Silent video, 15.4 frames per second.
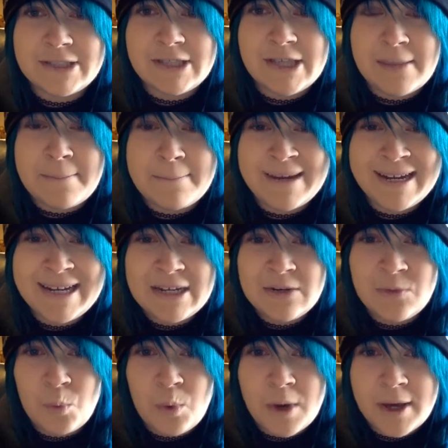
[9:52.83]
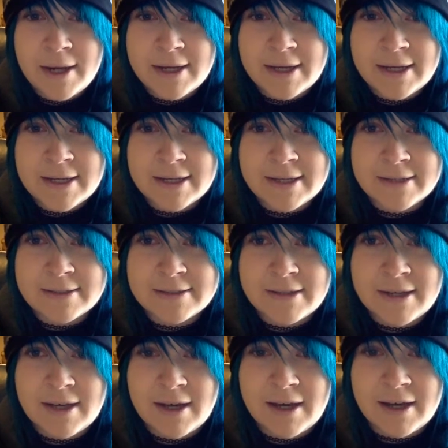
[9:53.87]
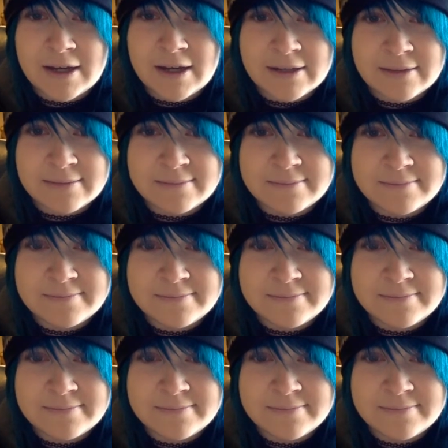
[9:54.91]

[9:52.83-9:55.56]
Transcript: you might want to um,